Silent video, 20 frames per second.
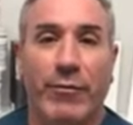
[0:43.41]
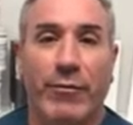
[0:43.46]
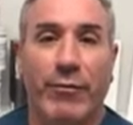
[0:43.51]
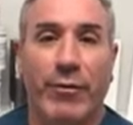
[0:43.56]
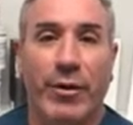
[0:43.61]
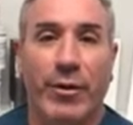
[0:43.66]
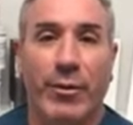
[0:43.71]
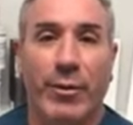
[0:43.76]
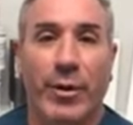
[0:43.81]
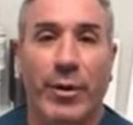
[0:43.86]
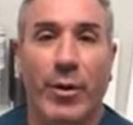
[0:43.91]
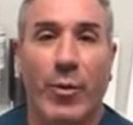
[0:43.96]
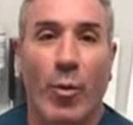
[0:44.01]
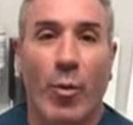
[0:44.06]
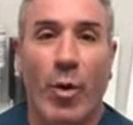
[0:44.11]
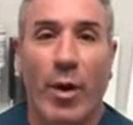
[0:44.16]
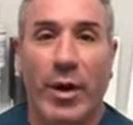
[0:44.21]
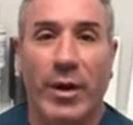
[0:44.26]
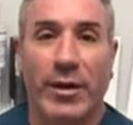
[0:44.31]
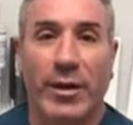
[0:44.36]
very
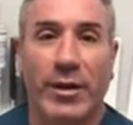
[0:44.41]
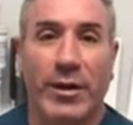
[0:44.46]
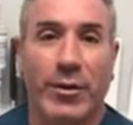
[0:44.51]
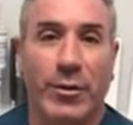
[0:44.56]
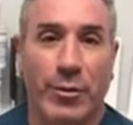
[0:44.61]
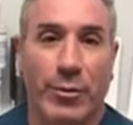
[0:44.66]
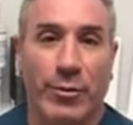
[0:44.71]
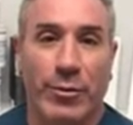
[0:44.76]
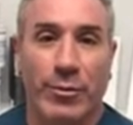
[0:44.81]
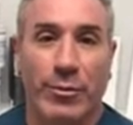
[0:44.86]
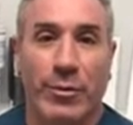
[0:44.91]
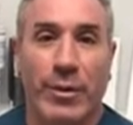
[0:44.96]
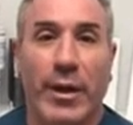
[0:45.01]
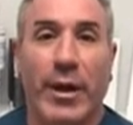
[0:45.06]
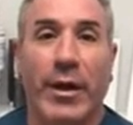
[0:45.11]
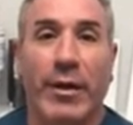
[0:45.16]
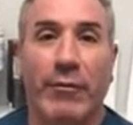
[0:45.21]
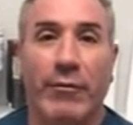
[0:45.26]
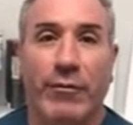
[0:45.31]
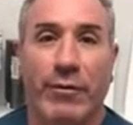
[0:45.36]
widely known
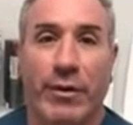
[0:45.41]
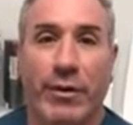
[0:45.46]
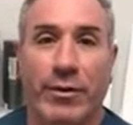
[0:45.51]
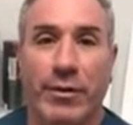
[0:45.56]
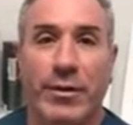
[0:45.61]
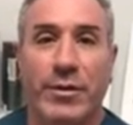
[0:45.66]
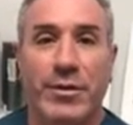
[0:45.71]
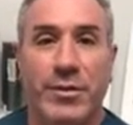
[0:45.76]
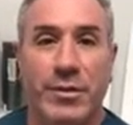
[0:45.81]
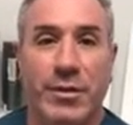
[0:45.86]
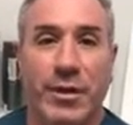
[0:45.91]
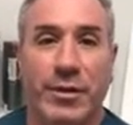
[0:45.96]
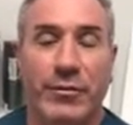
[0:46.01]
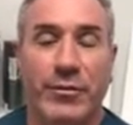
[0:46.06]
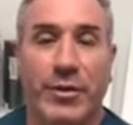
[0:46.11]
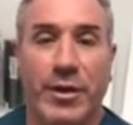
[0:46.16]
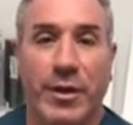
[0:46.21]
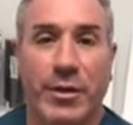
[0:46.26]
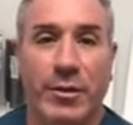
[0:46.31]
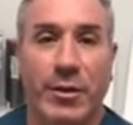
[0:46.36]
and very
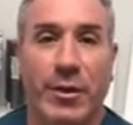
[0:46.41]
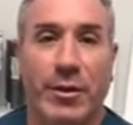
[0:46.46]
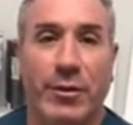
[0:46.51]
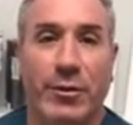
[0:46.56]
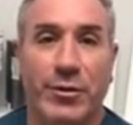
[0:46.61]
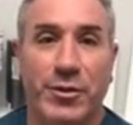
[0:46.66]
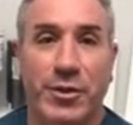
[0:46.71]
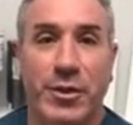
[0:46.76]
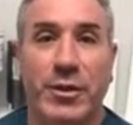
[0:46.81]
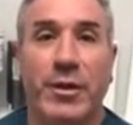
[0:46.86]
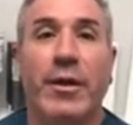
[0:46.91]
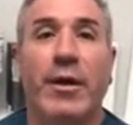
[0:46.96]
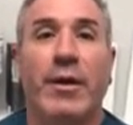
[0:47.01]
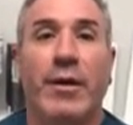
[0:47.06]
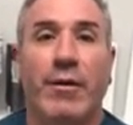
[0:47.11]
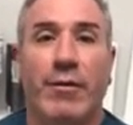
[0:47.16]
safe technology,